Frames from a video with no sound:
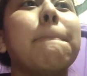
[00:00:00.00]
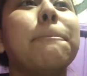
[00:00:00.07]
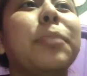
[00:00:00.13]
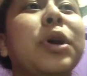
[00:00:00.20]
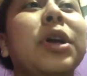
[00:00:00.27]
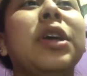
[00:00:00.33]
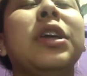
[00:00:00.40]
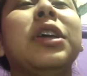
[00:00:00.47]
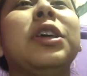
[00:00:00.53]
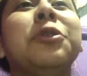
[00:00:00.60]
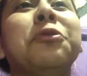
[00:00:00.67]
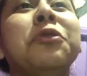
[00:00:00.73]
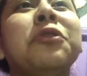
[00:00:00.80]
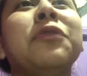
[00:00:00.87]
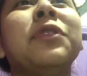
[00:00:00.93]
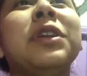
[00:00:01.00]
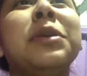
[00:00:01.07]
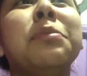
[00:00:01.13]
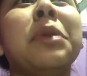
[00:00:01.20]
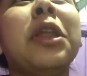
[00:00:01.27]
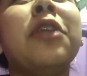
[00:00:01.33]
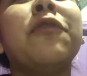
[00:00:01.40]
But it was really
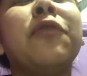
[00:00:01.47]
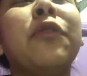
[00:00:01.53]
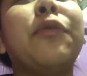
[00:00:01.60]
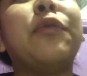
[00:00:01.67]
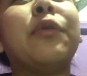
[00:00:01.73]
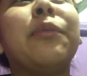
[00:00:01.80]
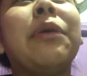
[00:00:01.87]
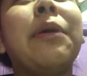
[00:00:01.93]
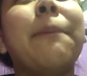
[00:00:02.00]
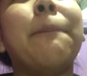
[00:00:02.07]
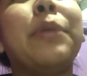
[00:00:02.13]
meaningful for me